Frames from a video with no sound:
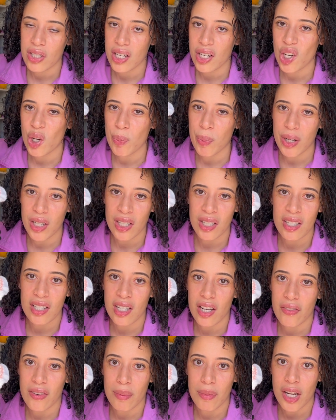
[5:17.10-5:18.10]
opened it and
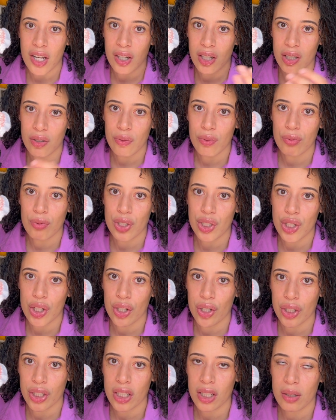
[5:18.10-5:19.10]
stuff, I'm not gonna
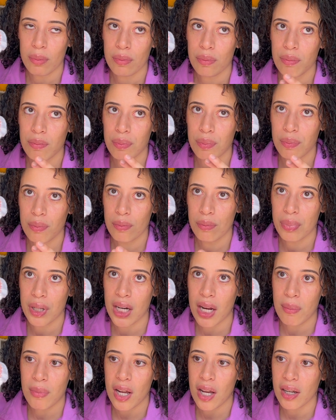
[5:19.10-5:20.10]
return it, but
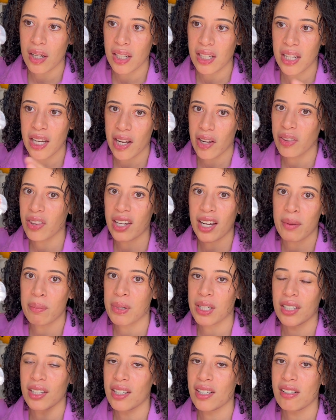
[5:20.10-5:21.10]
I'm not gonna count that
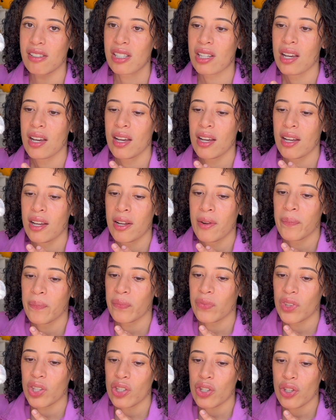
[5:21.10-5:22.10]
because
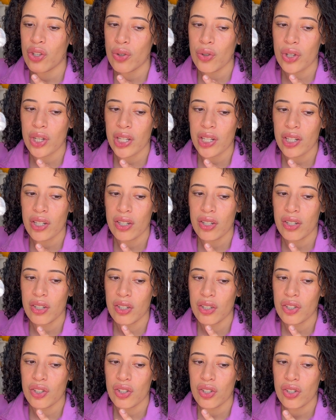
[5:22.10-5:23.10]
you
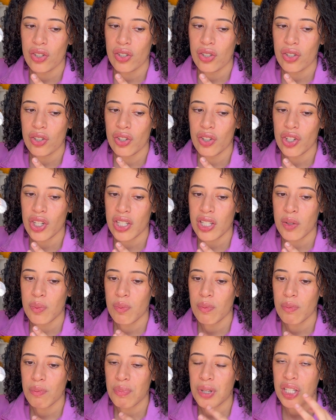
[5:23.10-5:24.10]
can just
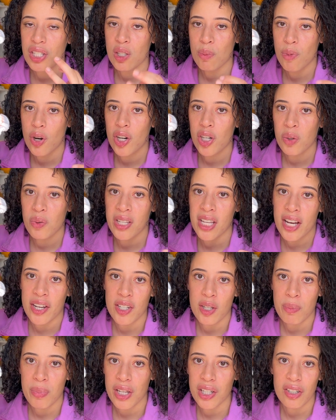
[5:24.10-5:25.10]
be smarter with how
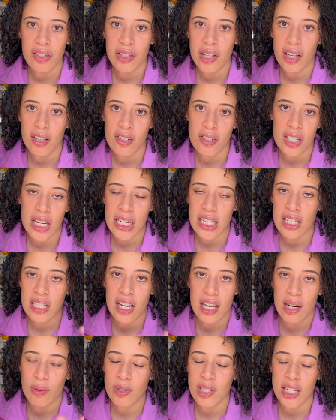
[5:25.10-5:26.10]
you pick your colors. I just
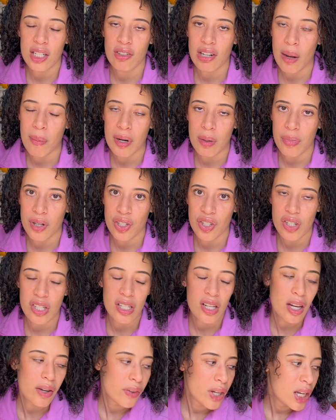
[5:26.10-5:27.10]
kind of was like grabbing a bunch of
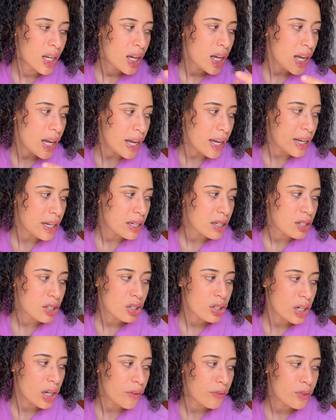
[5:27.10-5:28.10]
stuff, and
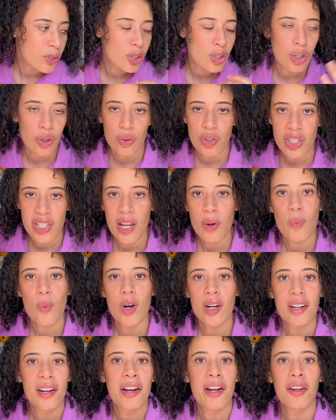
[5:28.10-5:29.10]
if you just get
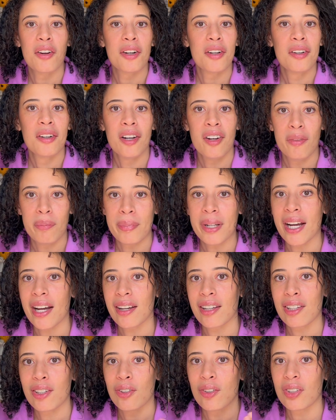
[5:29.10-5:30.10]
one color of
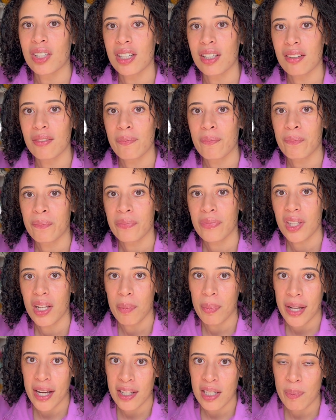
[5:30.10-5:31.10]
black, you don't need a
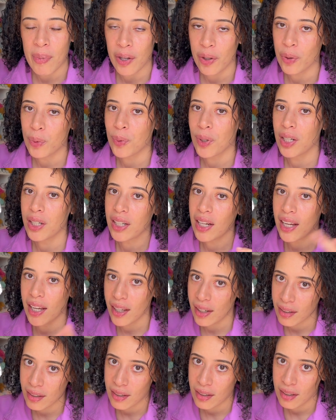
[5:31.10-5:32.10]
black speckled one
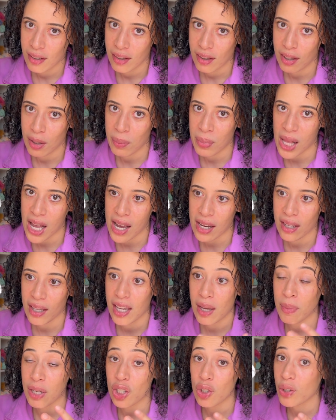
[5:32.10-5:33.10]
and the black. I
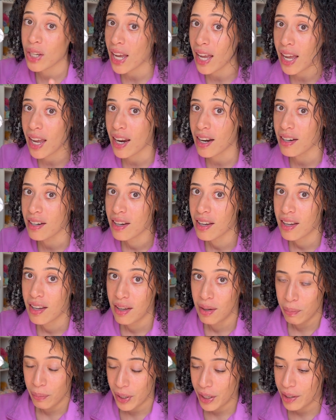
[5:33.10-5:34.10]
mean, you can,
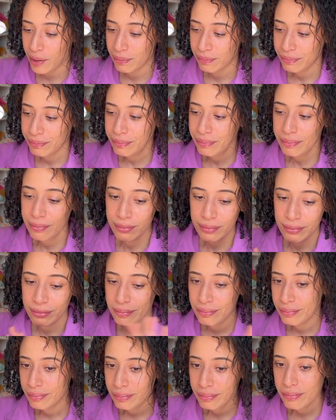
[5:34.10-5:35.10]
but
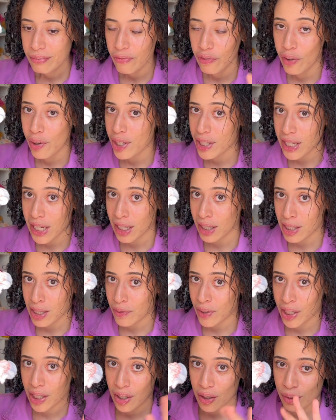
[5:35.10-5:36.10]
for the sake of this
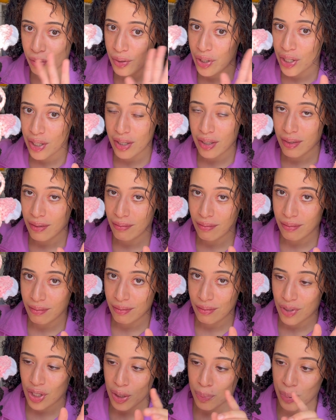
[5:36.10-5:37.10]
video, just
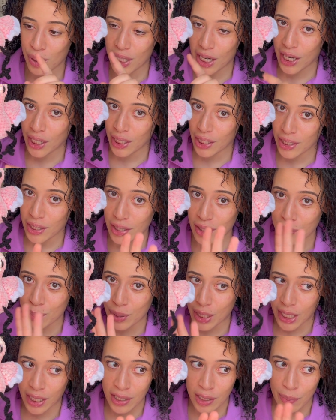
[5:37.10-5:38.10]
pretend this is
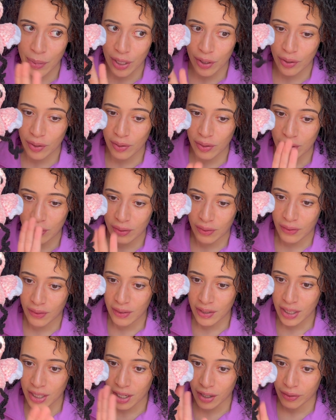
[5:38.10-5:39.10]
black speckled
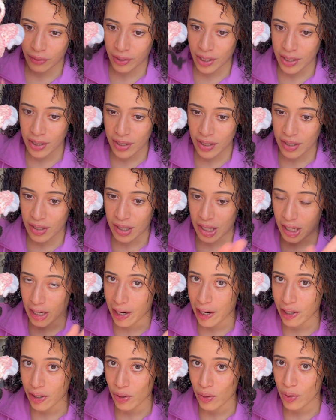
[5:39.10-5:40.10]
stuff because I
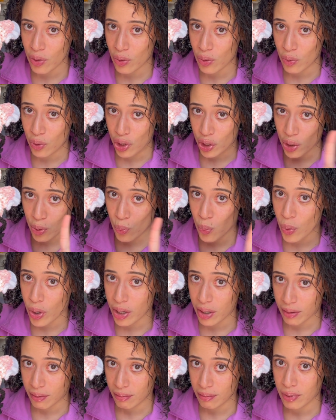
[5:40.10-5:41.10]
used just
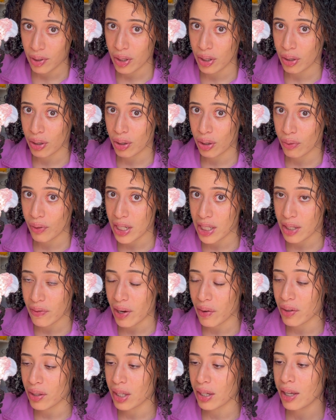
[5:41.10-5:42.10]
one on the rest of
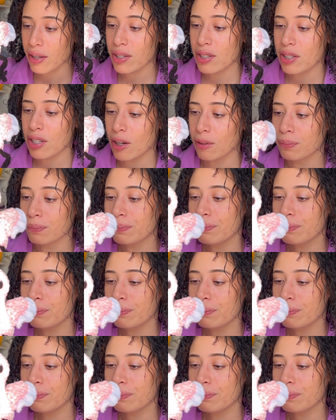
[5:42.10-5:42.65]
everything else. So